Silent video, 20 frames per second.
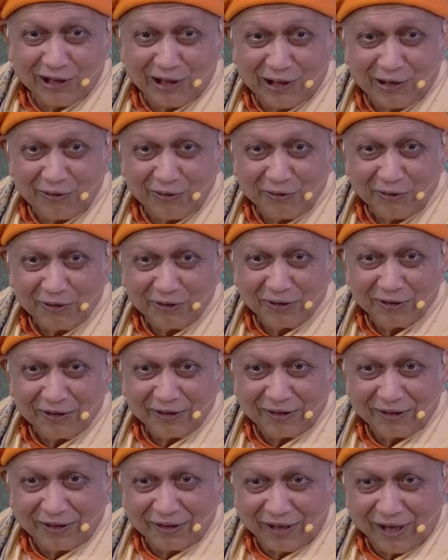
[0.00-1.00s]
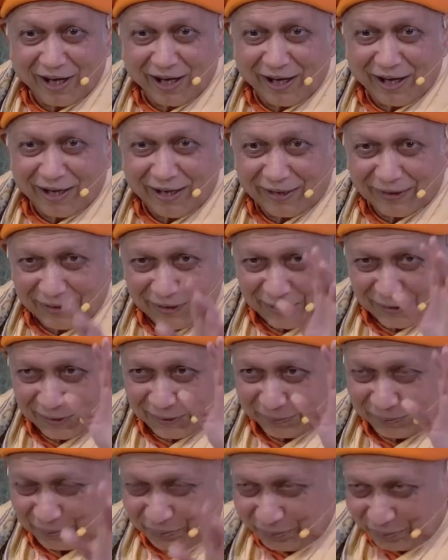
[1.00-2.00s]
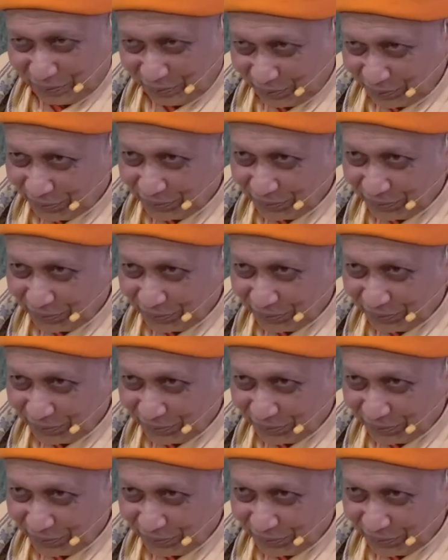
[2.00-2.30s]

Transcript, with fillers: to give dana.